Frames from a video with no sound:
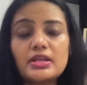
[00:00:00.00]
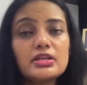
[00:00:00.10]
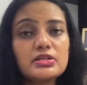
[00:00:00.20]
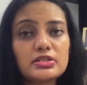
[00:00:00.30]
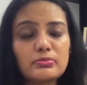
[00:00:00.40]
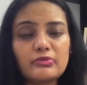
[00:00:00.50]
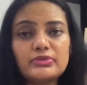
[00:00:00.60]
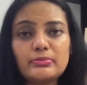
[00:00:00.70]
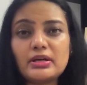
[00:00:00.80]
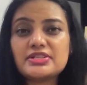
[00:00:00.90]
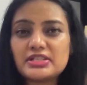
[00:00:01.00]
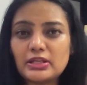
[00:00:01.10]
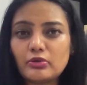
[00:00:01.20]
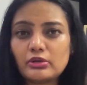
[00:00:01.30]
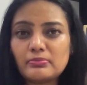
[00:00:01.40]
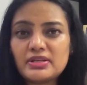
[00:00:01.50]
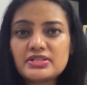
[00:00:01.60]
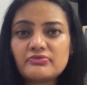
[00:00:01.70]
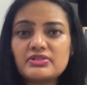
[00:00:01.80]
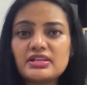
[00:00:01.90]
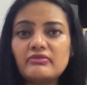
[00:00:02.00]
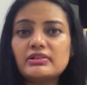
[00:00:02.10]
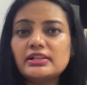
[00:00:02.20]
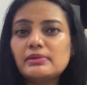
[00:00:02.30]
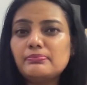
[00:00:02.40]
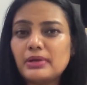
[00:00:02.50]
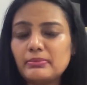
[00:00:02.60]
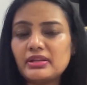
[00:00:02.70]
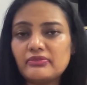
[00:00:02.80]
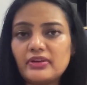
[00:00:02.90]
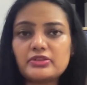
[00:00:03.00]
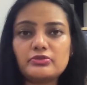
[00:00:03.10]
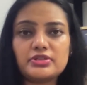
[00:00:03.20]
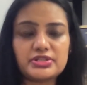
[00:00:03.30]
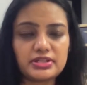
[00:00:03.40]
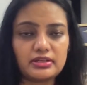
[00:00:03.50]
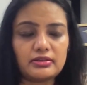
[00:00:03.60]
Some of them are silicone-based, which have a little plumbing effect on the skin.